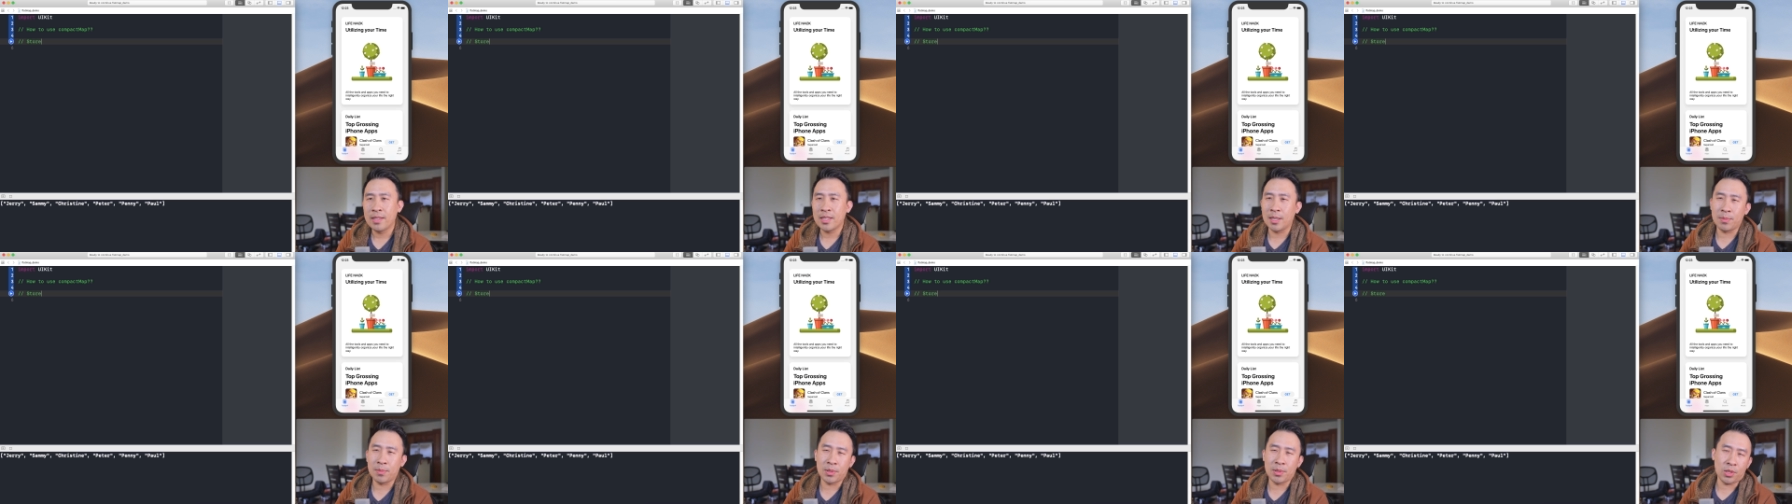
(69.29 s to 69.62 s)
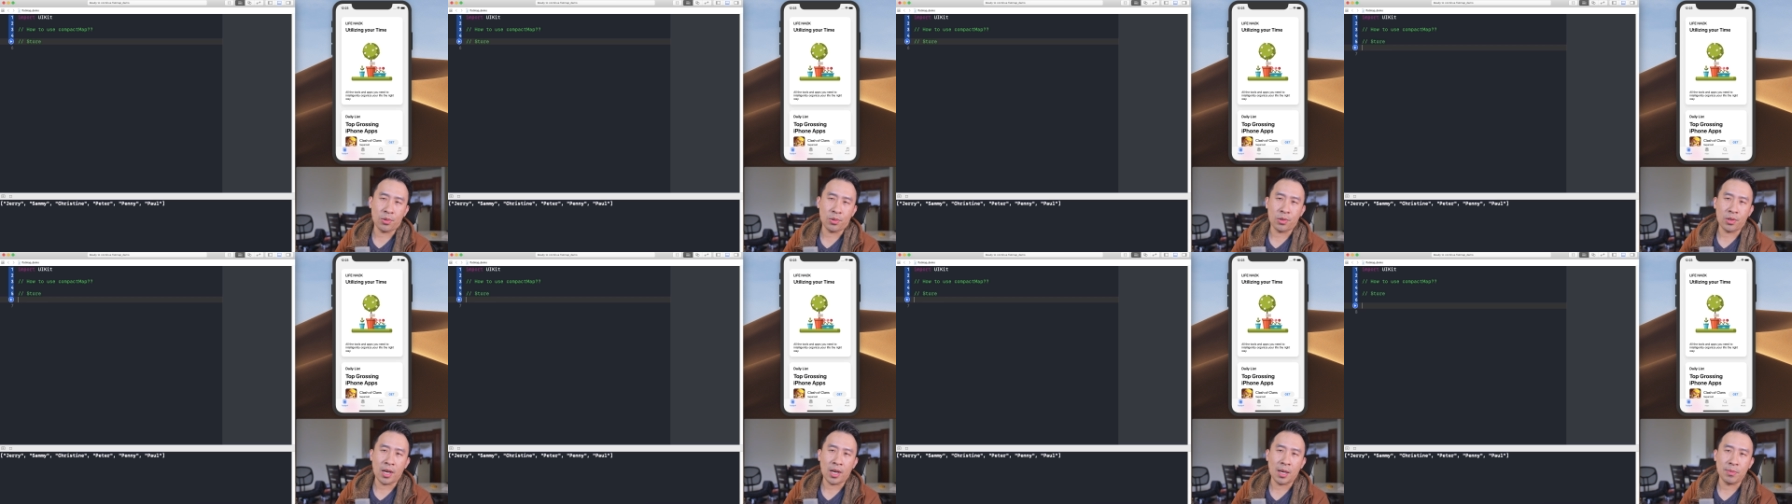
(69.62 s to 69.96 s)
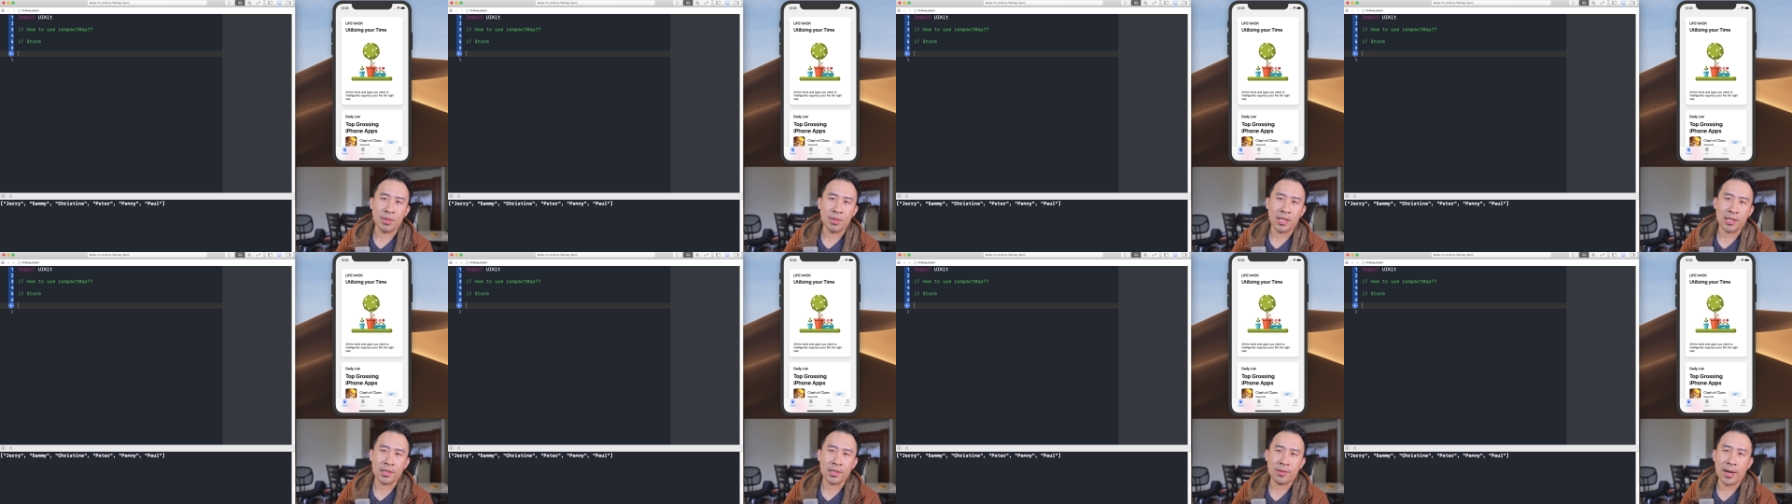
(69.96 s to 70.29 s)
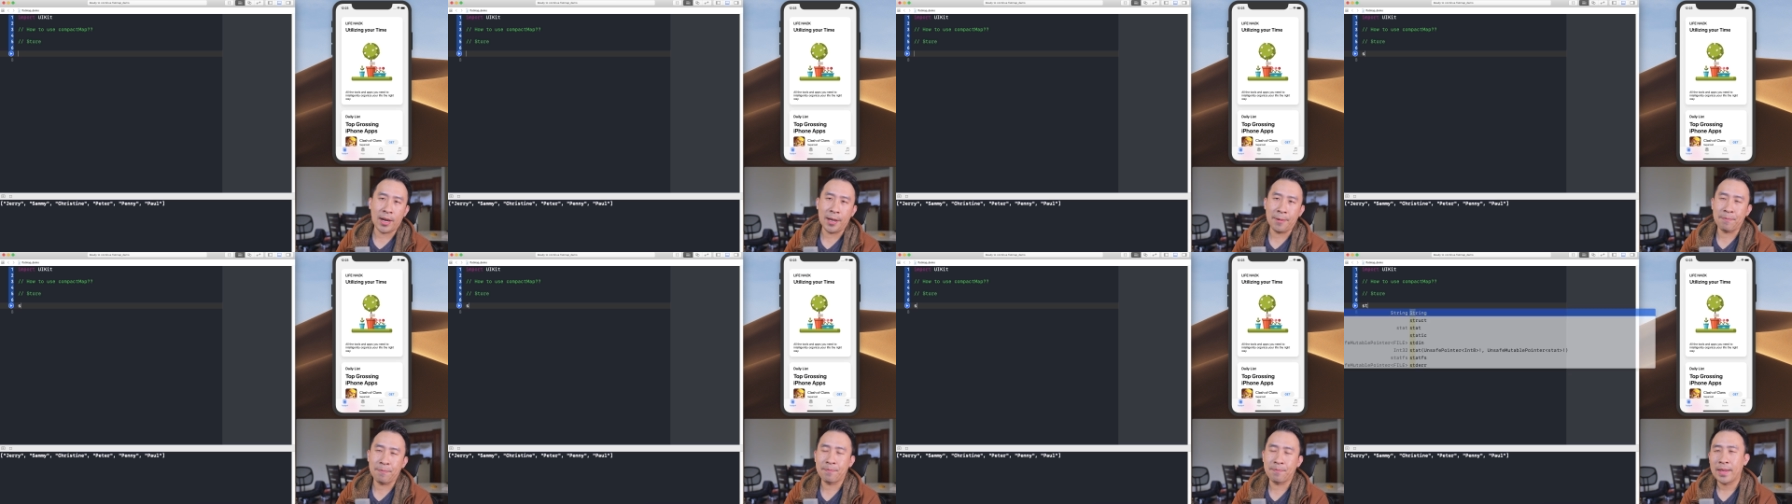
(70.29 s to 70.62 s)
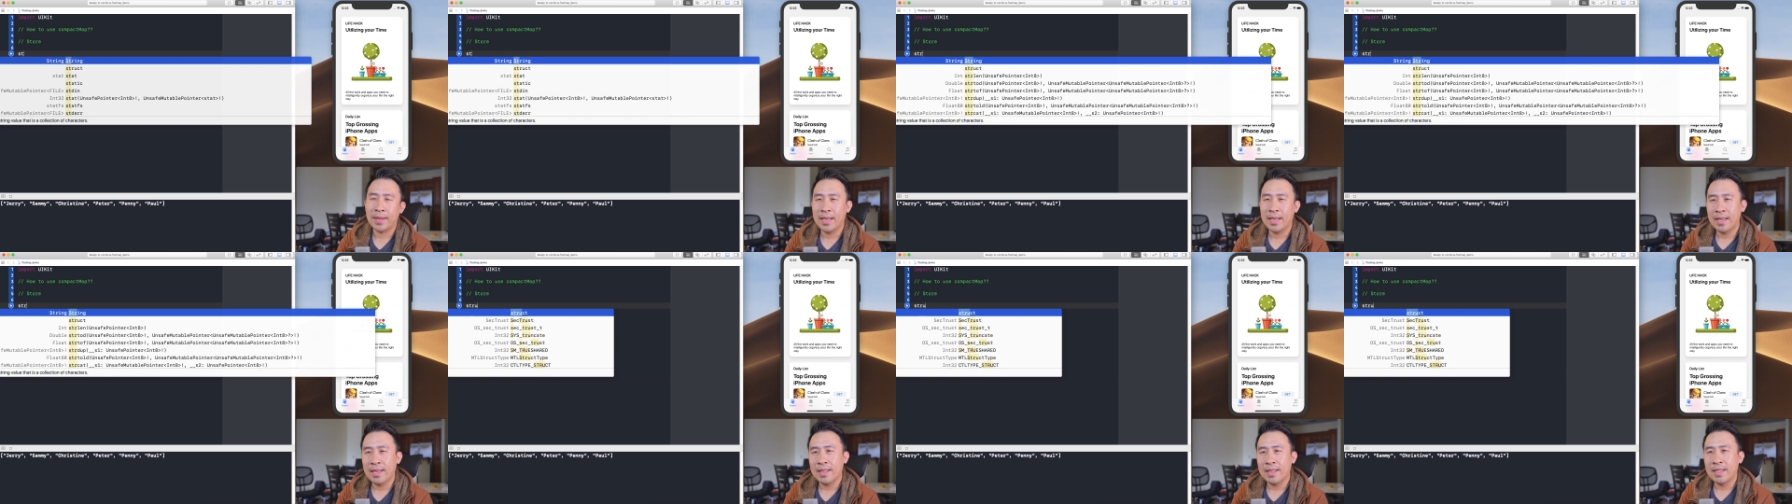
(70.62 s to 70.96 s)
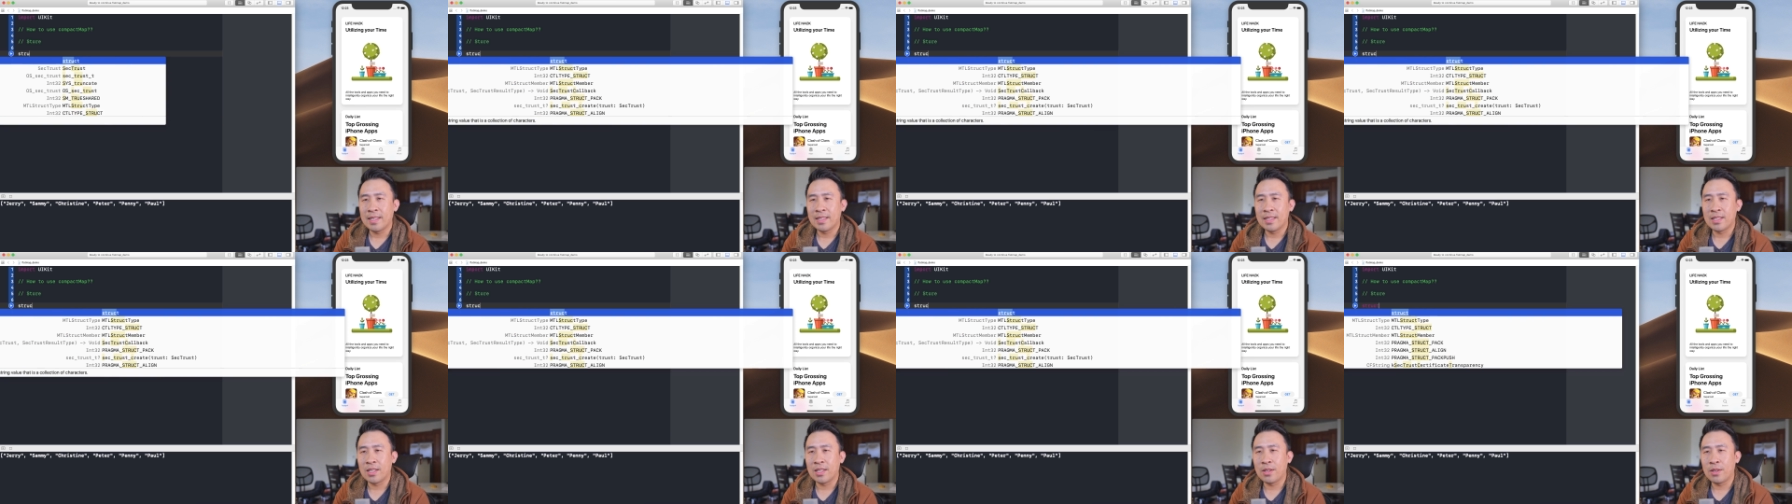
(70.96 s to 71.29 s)
some store objects, right?
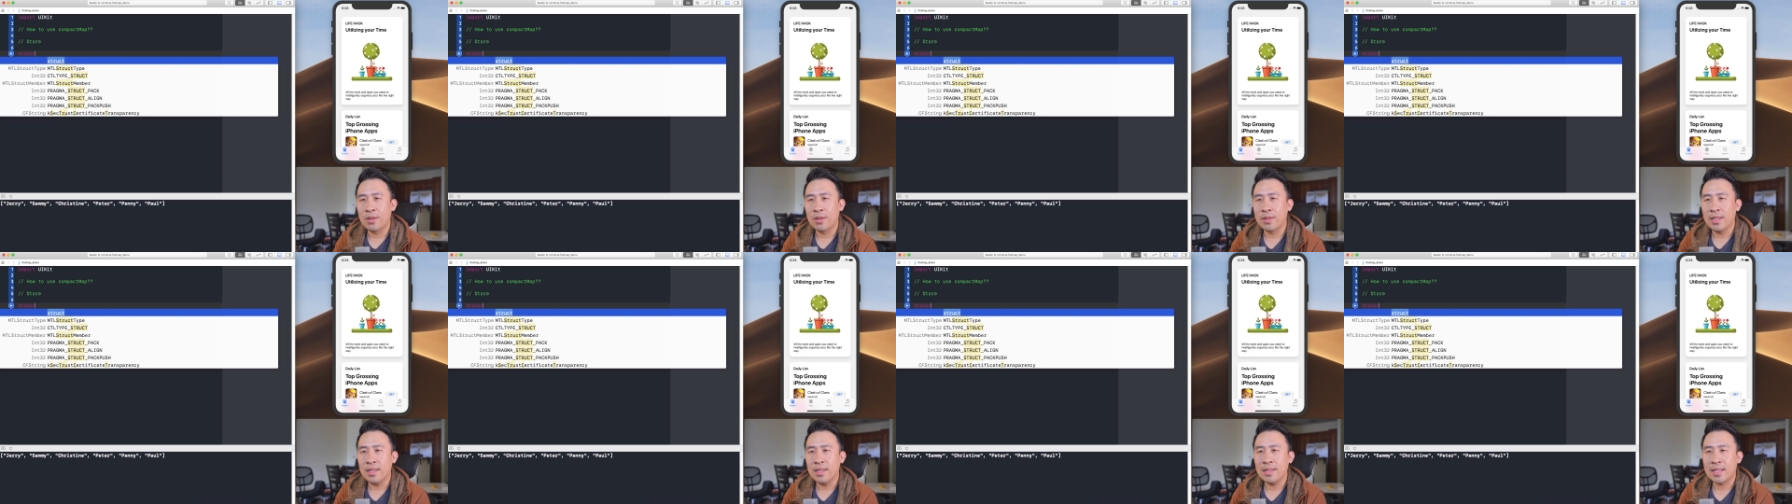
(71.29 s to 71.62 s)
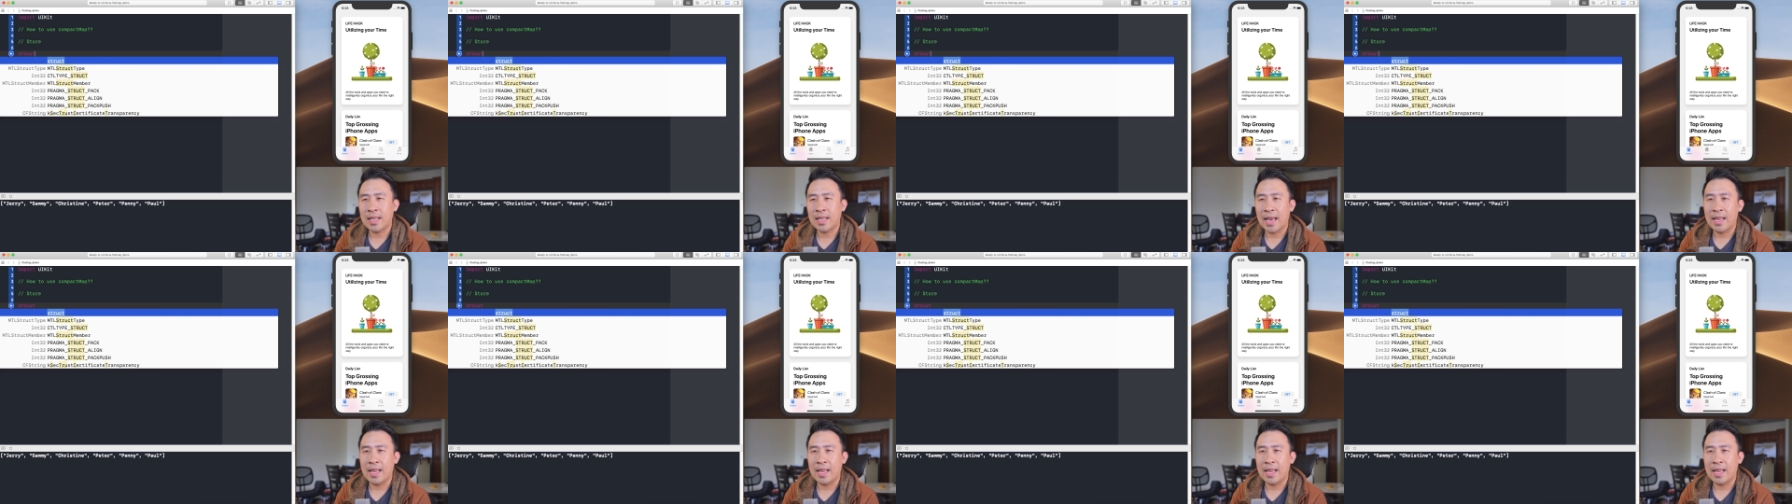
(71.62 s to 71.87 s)
So this